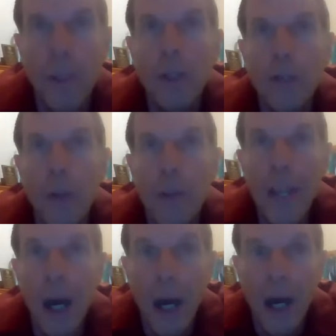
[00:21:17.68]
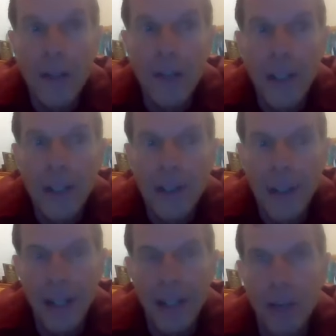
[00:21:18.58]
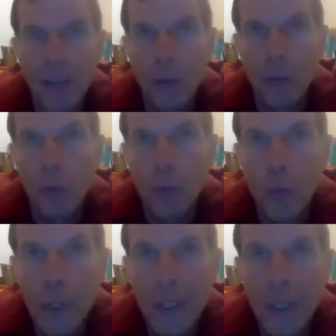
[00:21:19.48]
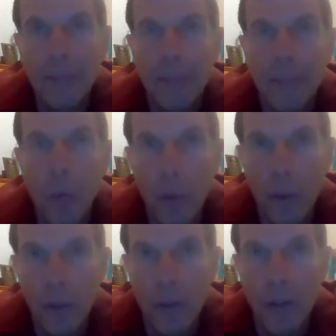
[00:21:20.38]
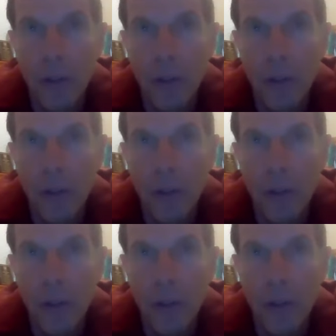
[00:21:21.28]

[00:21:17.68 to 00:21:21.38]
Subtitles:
So the onset date is really important